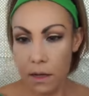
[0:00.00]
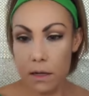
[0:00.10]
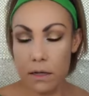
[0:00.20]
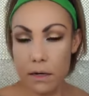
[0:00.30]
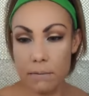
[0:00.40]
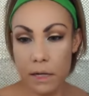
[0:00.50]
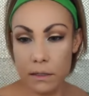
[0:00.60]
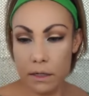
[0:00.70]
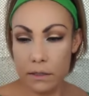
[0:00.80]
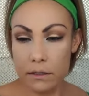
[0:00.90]
and I'm not
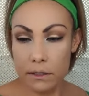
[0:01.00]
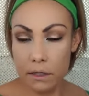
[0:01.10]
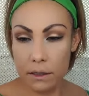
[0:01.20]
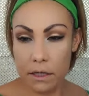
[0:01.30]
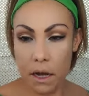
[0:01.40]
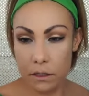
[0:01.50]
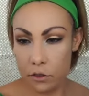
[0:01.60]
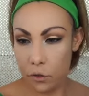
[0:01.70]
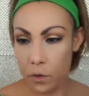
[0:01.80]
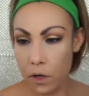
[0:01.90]
gonna necessarily
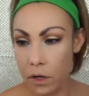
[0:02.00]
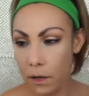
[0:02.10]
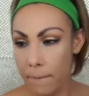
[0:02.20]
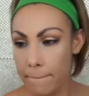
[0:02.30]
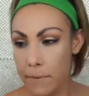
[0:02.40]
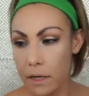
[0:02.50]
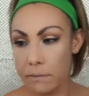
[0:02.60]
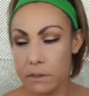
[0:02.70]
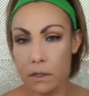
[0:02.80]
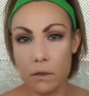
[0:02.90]
contour, but I'm
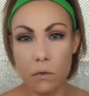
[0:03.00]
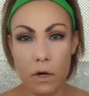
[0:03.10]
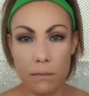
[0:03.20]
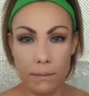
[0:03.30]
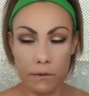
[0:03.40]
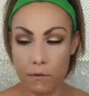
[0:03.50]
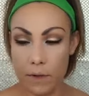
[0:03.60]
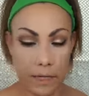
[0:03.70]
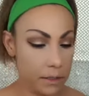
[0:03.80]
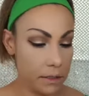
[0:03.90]
just gonna warm up the
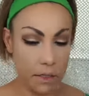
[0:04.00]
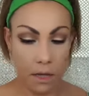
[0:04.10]
face.